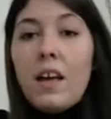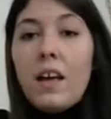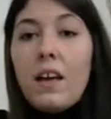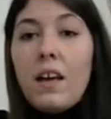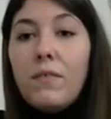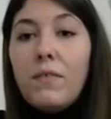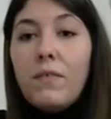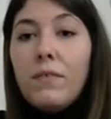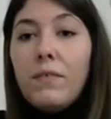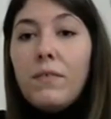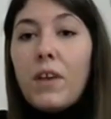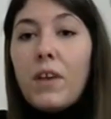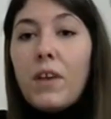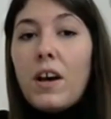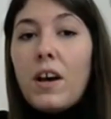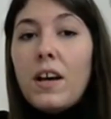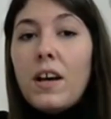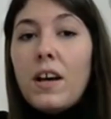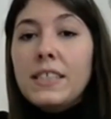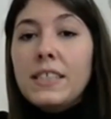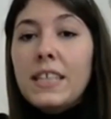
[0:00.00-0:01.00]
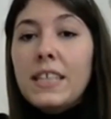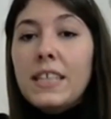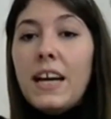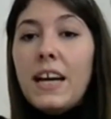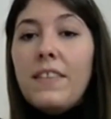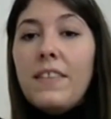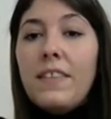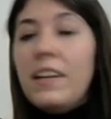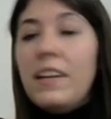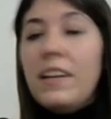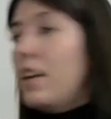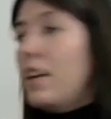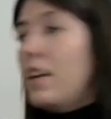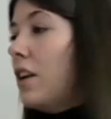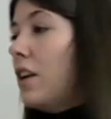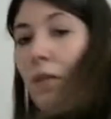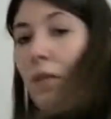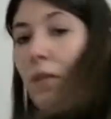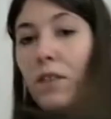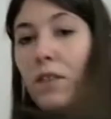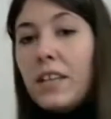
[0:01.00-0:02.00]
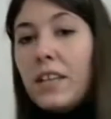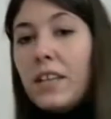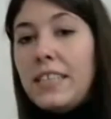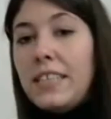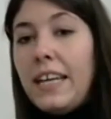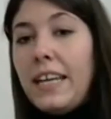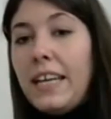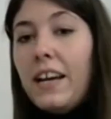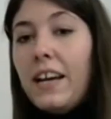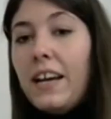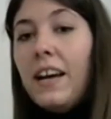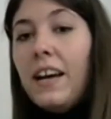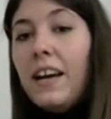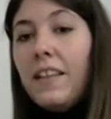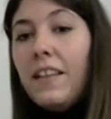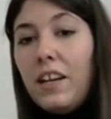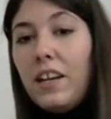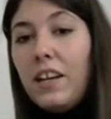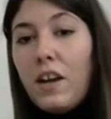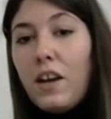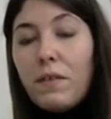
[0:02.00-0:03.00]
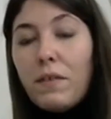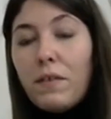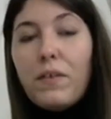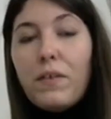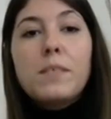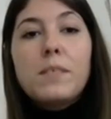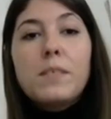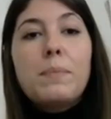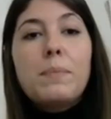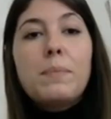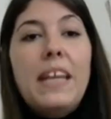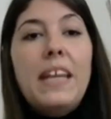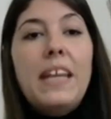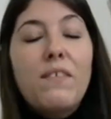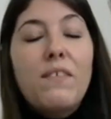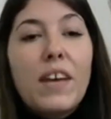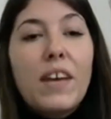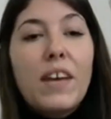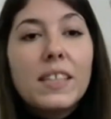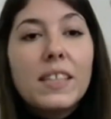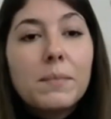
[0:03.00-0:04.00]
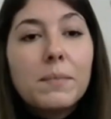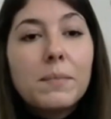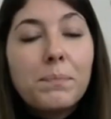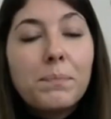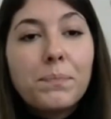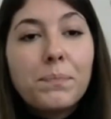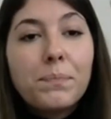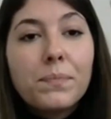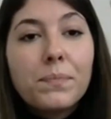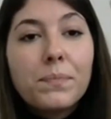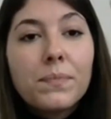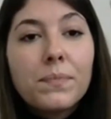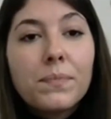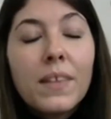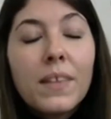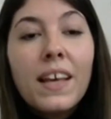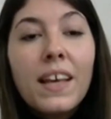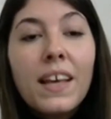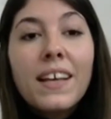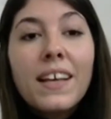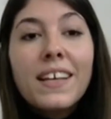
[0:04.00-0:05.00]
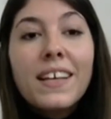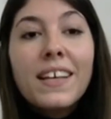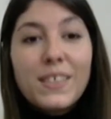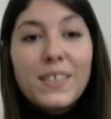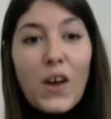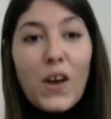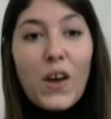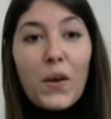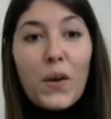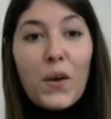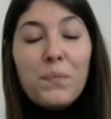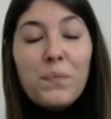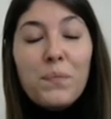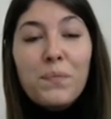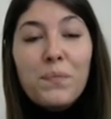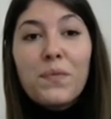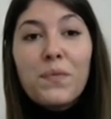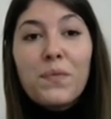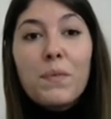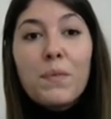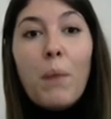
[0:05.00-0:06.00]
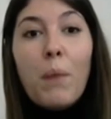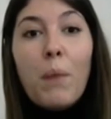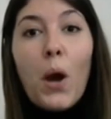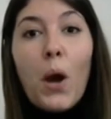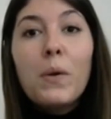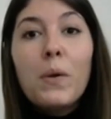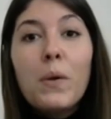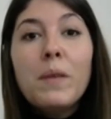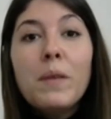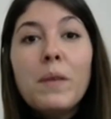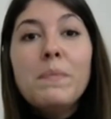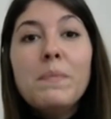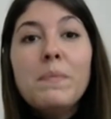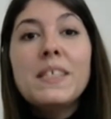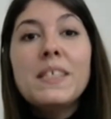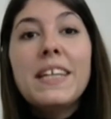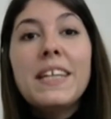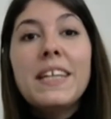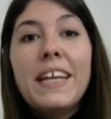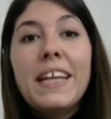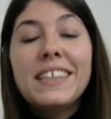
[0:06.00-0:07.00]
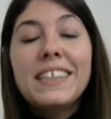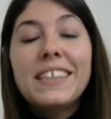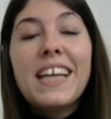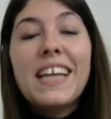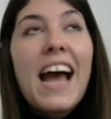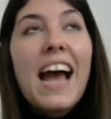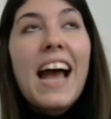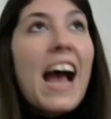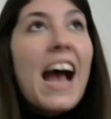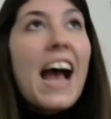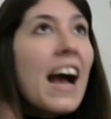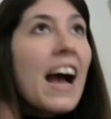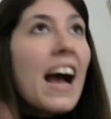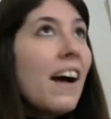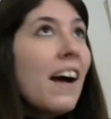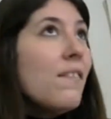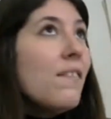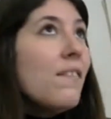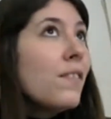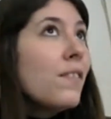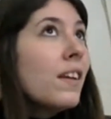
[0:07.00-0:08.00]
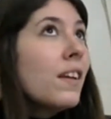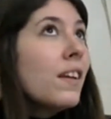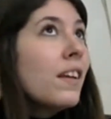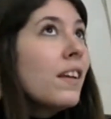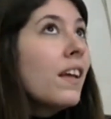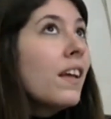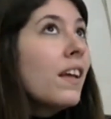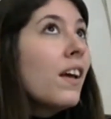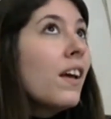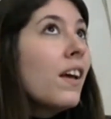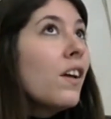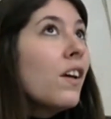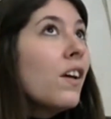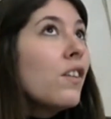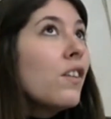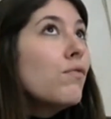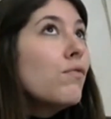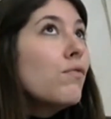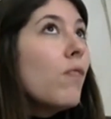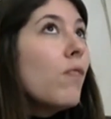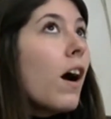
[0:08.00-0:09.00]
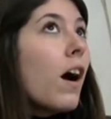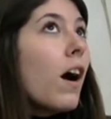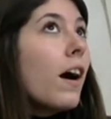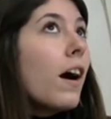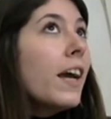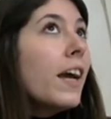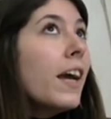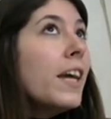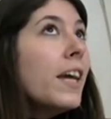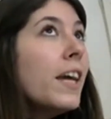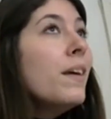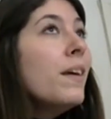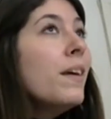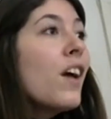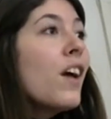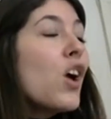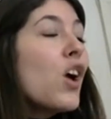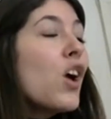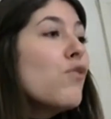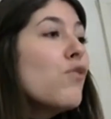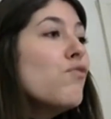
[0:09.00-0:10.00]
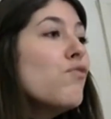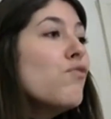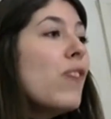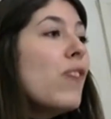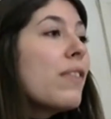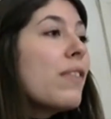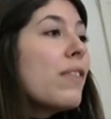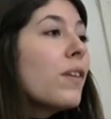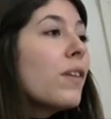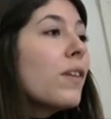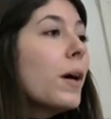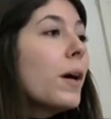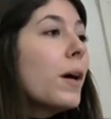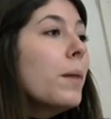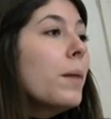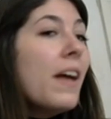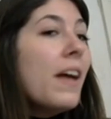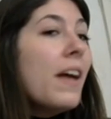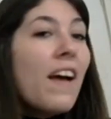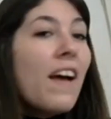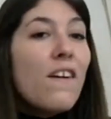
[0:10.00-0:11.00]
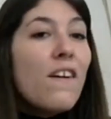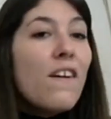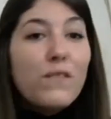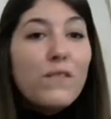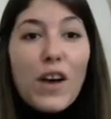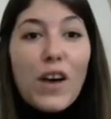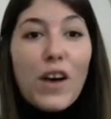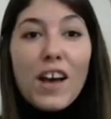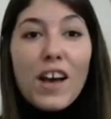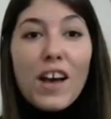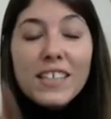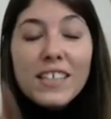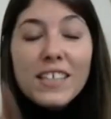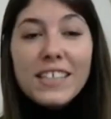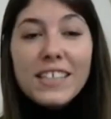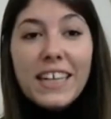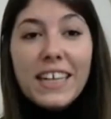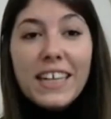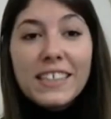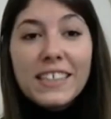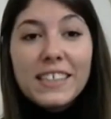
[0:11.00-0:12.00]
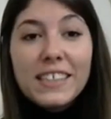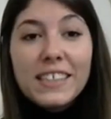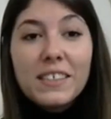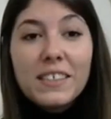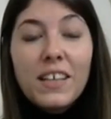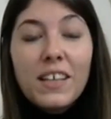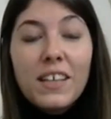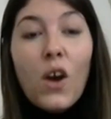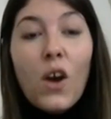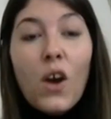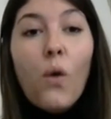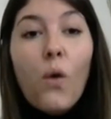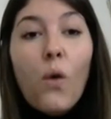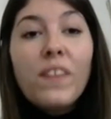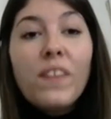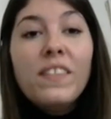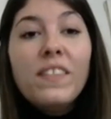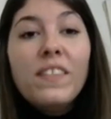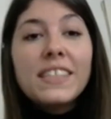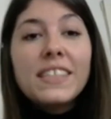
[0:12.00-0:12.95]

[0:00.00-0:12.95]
a verse and then another verse here, then another verse beneath it. So poems need to have rhyme, rhythm, verses. Or in this